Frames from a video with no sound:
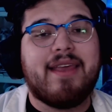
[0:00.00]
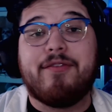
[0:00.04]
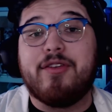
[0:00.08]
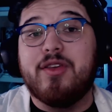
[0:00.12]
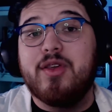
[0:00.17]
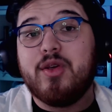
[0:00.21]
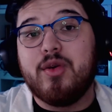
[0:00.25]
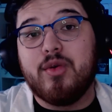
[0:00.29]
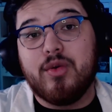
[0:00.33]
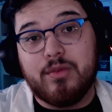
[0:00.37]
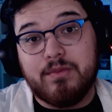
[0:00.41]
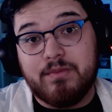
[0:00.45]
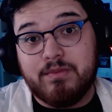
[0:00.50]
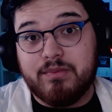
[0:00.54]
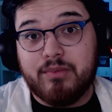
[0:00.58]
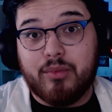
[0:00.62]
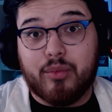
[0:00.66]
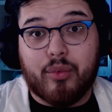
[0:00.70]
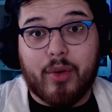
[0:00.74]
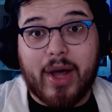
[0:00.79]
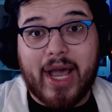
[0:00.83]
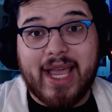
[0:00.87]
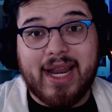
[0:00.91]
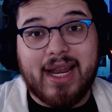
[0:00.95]
if you
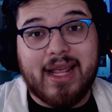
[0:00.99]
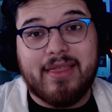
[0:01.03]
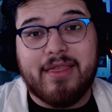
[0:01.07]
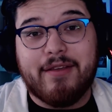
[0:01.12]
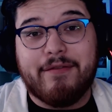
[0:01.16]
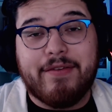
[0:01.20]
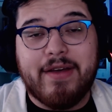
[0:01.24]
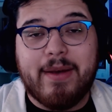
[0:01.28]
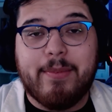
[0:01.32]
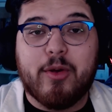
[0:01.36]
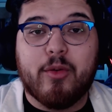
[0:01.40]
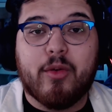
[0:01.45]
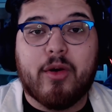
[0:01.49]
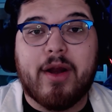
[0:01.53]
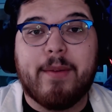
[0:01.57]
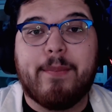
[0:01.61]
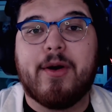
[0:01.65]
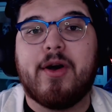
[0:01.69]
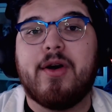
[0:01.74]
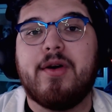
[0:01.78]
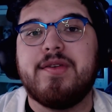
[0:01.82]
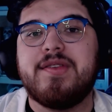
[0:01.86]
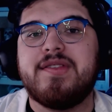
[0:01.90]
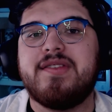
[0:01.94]
write in the February
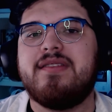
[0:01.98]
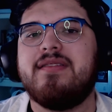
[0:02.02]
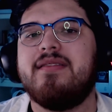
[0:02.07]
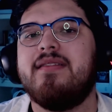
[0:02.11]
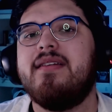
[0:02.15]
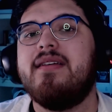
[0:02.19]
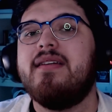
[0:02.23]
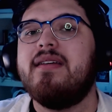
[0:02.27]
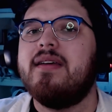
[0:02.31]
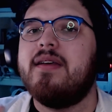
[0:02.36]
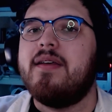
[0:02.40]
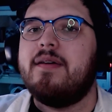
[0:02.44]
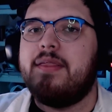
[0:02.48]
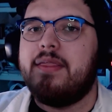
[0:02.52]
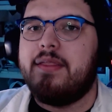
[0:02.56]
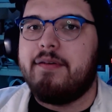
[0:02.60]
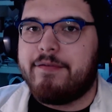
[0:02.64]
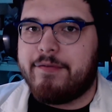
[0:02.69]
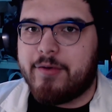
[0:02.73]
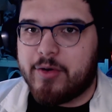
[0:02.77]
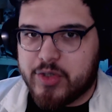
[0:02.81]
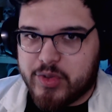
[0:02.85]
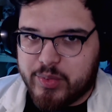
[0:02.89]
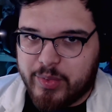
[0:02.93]
post, the
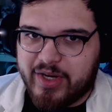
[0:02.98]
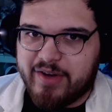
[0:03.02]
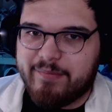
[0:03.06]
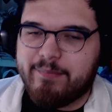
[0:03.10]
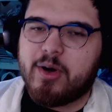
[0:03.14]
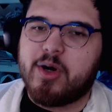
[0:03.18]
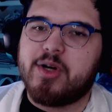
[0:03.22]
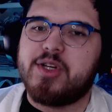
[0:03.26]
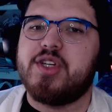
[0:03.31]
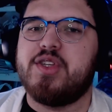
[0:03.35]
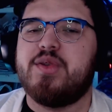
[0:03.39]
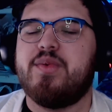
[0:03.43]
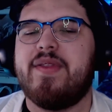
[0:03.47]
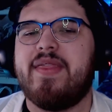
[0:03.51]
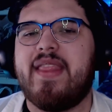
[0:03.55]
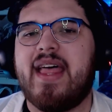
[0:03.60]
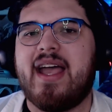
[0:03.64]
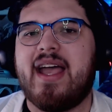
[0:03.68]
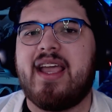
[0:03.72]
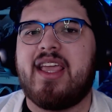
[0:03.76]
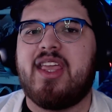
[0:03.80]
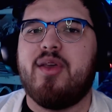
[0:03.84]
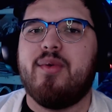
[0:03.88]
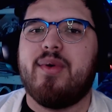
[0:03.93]
first week of March is when
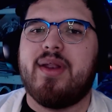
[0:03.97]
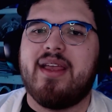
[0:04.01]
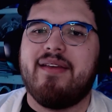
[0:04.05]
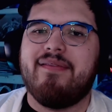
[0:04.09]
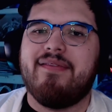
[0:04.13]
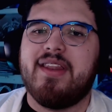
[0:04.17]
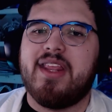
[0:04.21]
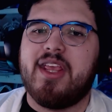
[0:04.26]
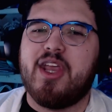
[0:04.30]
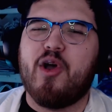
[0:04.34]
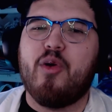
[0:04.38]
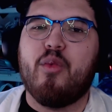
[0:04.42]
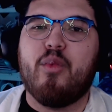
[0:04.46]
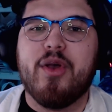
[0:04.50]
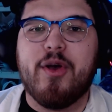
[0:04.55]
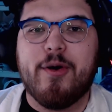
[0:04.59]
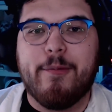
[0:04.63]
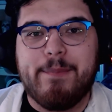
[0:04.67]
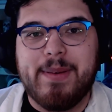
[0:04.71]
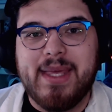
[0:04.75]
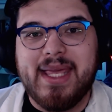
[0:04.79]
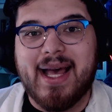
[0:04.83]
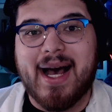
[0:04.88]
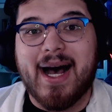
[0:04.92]
that Q&A video will
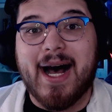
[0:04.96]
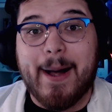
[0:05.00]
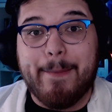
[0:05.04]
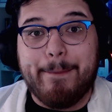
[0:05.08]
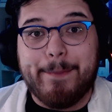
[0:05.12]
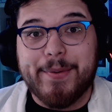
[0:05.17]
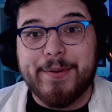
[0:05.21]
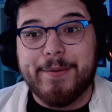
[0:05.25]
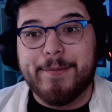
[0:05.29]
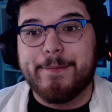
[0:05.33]
be up.